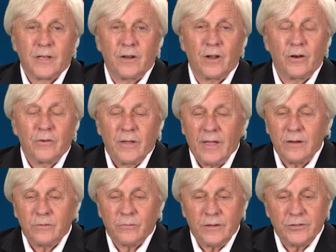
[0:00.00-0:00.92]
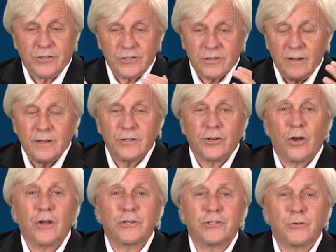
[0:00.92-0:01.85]
You know, and just like
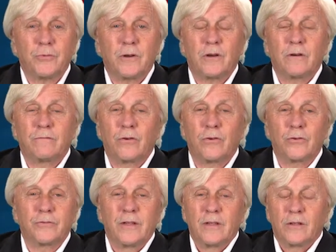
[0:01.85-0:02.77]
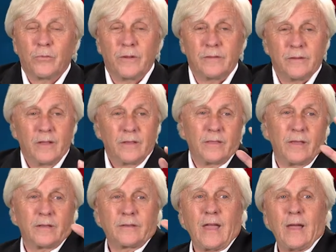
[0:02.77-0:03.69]
Joshua of old, when
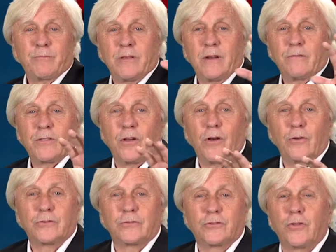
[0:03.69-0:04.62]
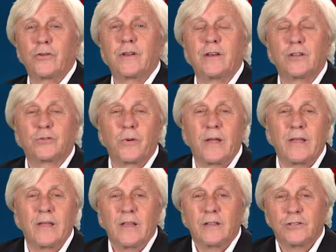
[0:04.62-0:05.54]
the captain of the host stood in his
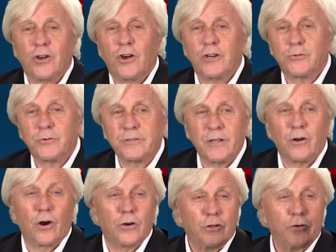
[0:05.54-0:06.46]
way, Joshua said, "Are